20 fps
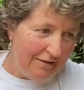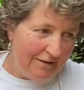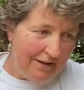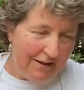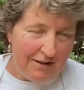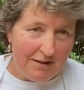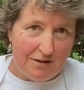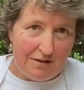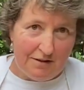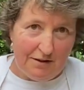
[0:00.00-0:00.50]

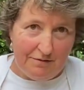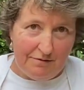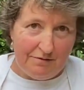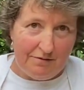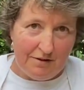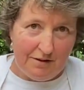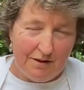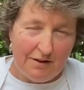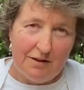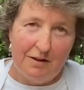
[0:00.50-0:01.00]
let it sit
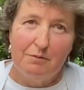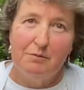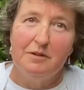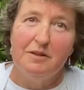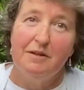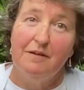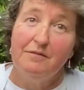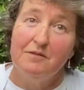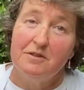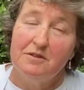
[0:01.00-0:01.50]
for a little. We
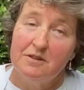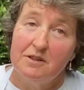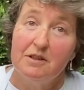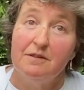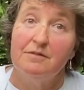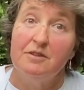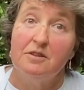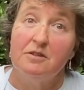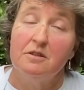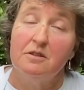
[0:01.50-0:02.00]
have to see
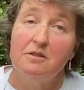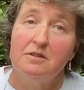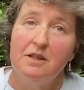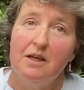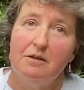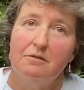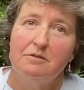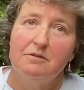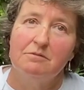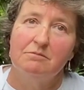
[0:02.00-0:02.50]
if it turns
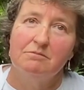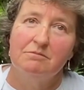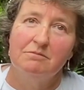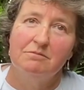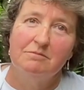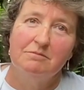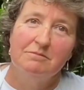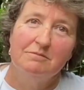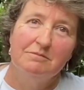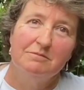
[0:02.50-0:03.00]
out,
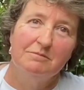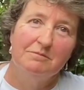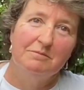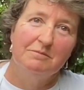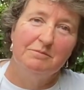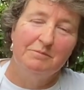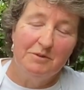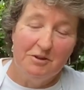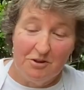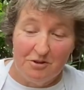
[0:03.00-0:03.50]

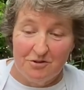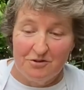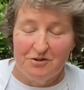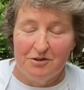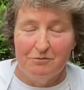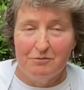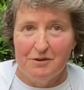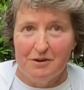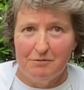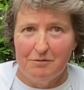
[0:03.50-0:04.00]
because
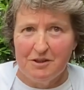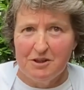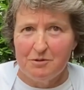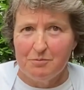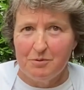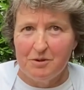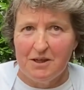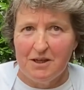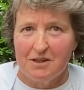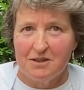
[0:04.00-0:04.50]
the
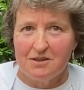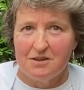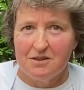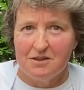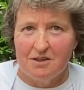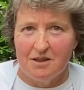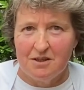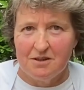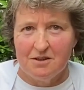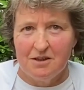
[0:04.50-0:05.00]
recipe actually
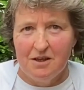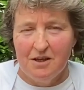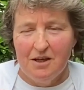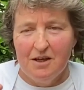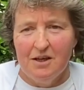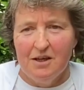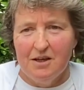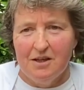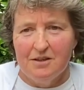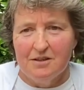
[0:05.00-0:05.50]
says
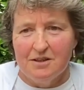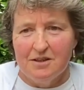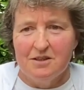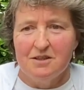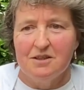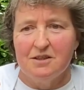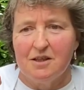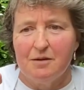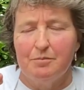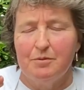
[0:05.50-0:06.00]
this
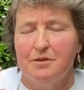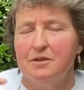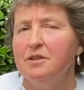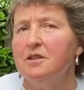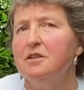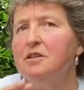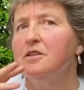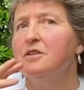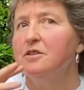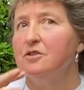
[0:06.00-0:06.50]
is a
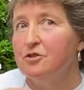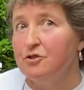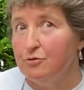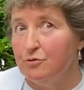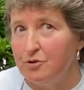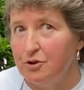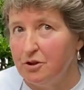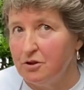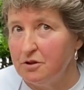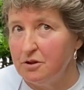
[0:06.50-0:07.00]
patina that you
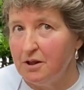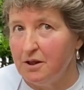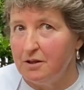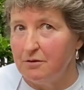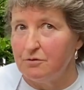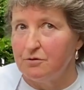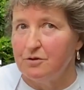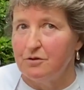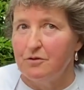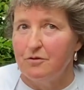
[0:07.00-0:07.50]
turn
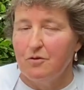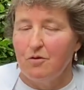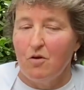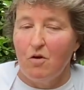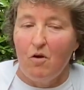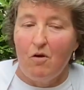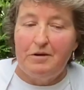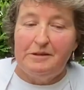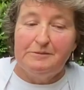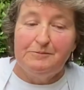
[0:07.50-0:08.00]
out,
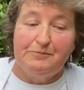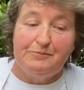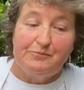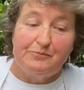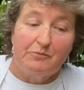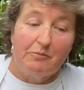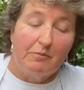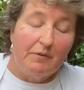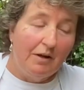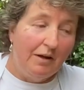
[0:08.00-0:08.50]

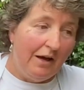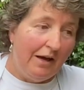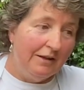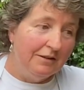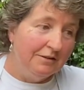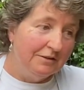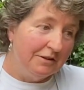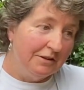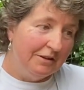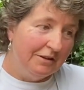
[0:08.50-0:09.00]

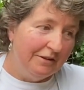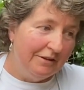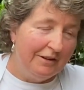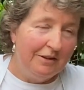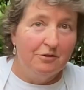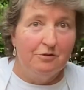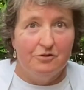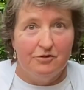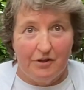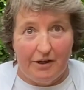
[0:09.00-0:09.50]
and it
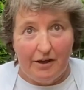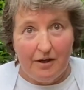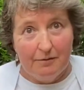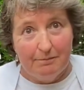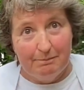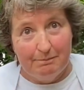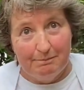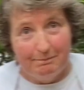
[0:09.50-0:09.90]
could stick.